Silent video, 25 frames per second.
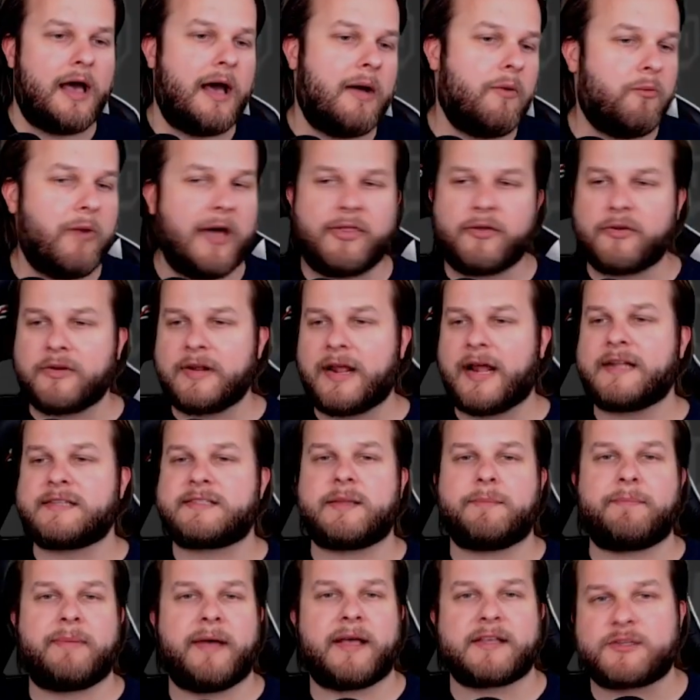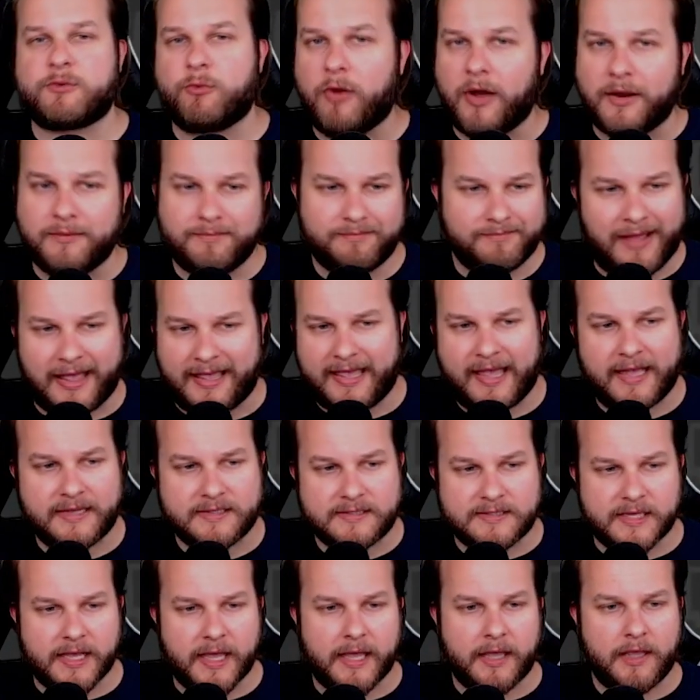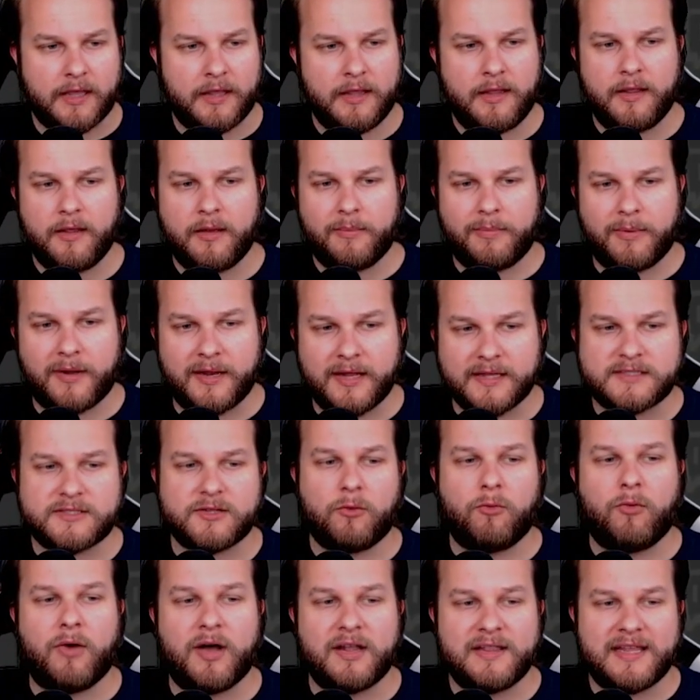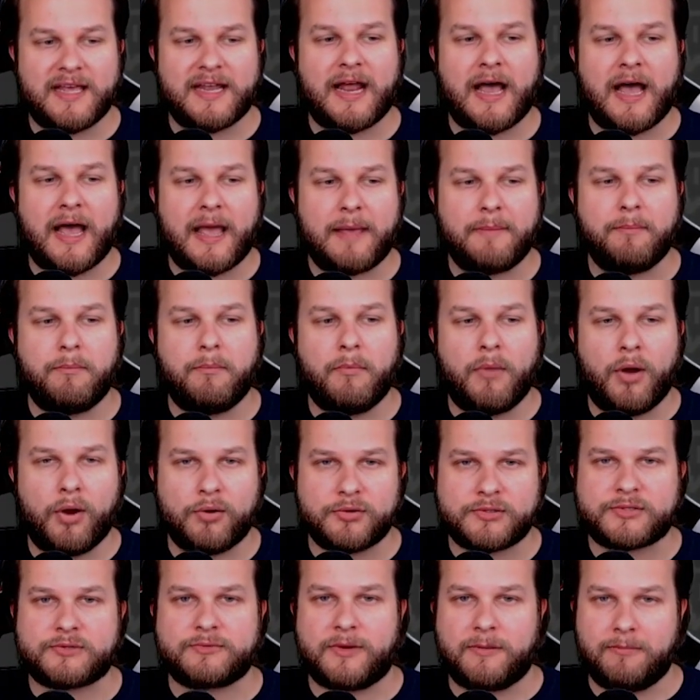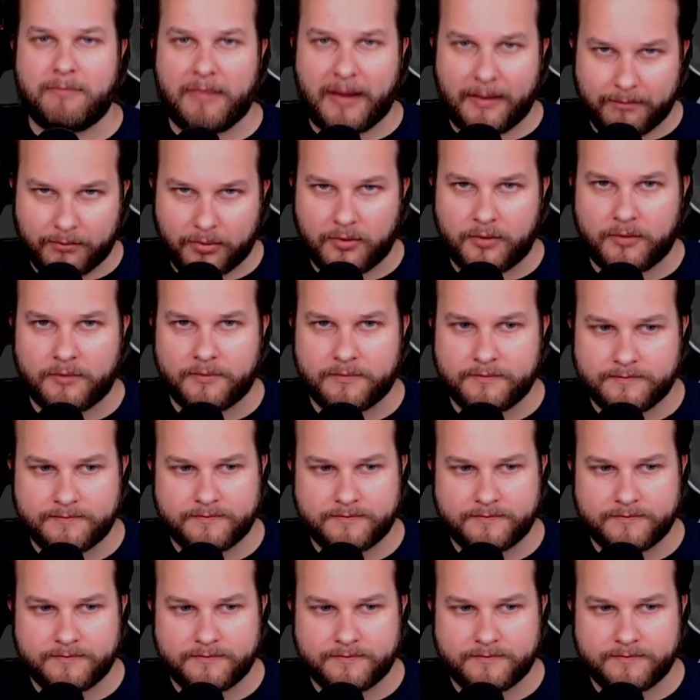whether or not it's the best one, I can't say. But it's the one that I most remember.